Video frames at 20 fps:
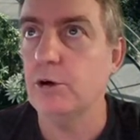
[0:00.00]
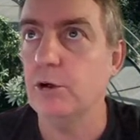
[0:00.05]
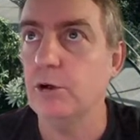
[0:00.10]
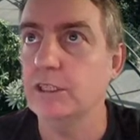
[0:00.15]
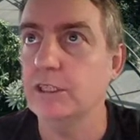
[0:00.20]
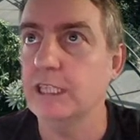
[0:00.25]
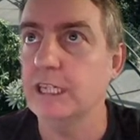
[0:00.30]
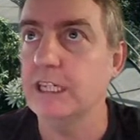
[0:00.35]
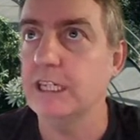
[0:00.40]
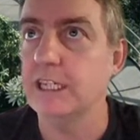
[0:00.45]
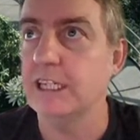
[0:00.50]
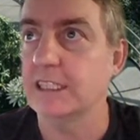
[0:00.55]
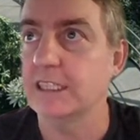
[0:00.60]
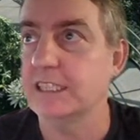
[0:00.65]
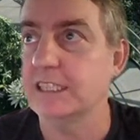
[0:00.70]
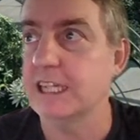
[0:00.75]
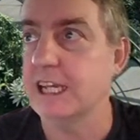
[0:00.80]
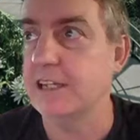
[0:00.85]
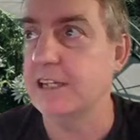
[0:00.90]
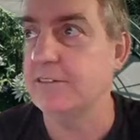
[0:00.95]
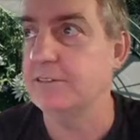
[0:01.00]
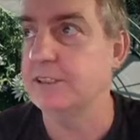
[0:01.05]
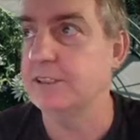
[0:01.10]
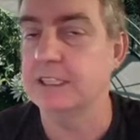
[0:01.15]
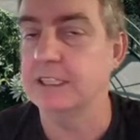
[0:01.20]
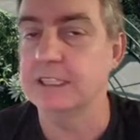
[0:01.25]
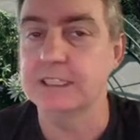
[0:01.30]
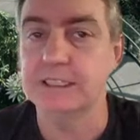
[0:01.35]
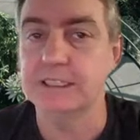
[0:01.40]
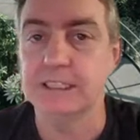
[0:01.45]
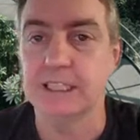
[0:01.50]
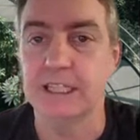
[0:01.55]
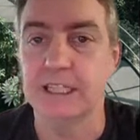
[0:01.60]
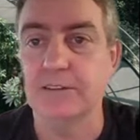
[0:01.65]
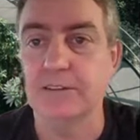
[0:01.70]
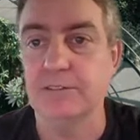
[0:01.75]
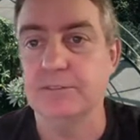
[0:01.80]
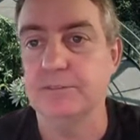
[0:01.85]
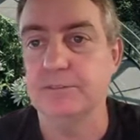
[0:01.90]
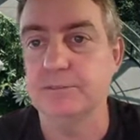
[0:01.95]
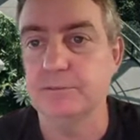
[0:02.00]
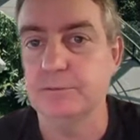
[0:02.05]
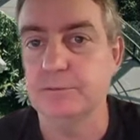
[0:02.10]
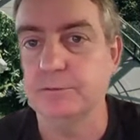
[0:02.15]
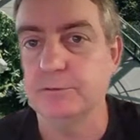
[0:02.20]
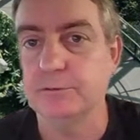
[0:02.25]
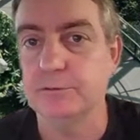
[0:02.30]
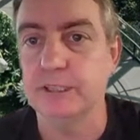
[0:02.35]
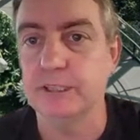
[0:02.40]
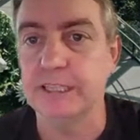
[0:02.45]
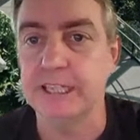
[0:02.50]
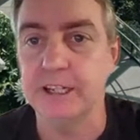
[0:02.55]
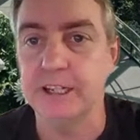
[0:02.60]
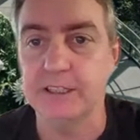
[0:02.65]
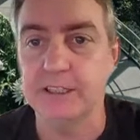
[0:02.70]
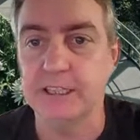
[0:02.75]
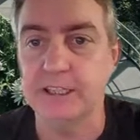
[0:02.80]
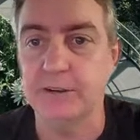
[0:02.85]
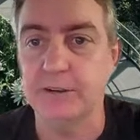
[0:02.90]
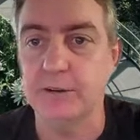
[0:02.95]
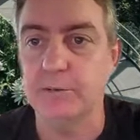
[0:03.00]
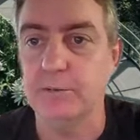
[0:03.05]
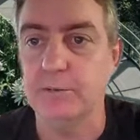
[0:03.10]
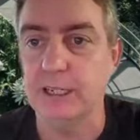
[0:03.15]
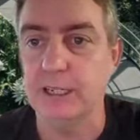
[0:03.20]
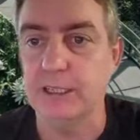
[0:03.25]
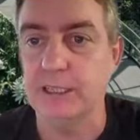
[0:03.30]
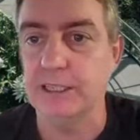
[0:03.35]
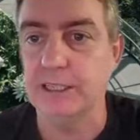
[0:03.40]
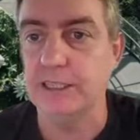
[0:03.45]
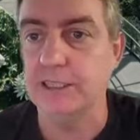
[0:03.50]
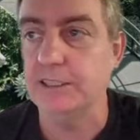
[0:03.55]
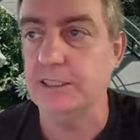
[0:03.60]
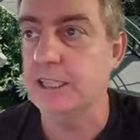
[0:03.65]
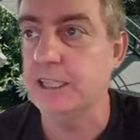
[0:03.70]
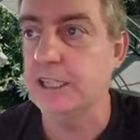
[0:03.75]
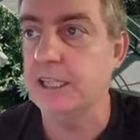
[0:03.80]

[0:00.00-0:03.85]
All the data that's saved is recalculated automatically,